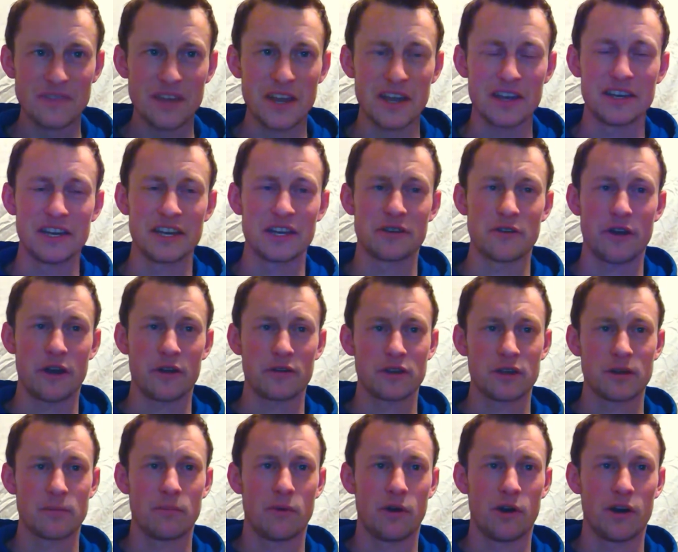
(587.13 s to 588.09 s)
need grounding
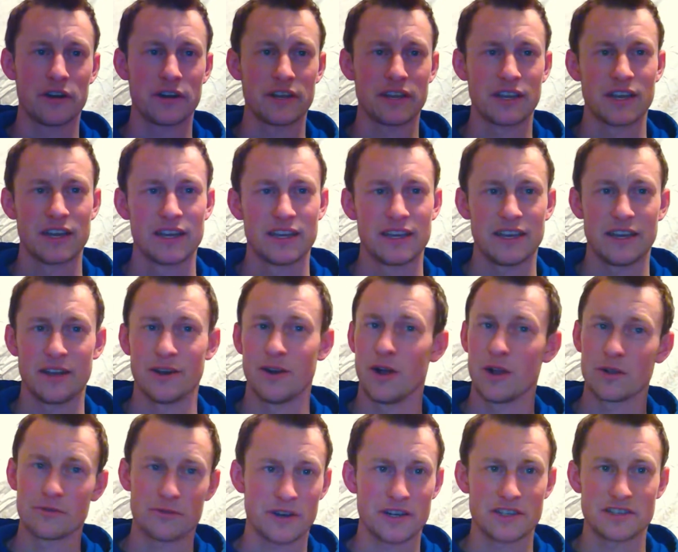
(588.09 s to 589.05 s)
and bonding in
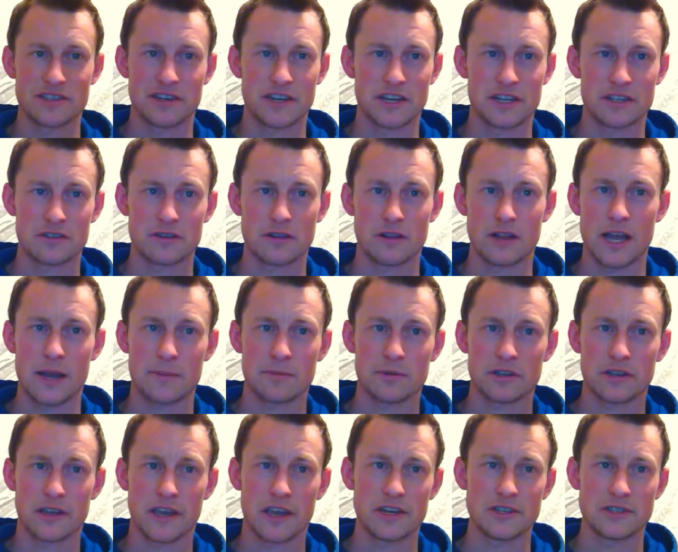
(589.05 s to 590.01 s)
all residential
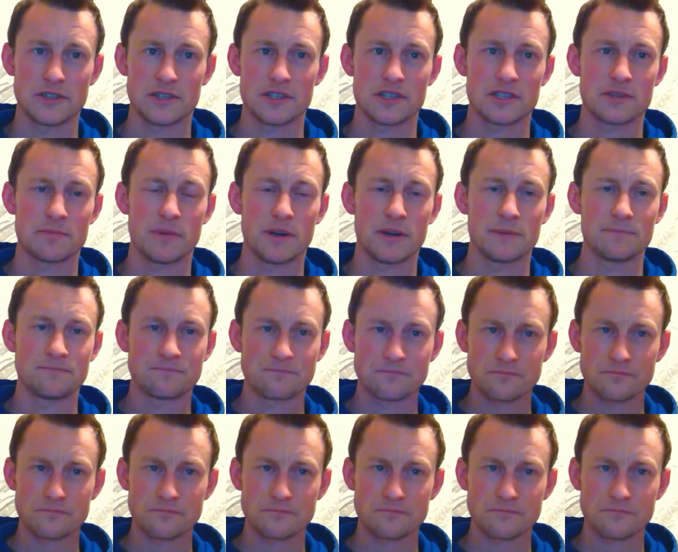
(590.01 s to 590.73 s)
applications, but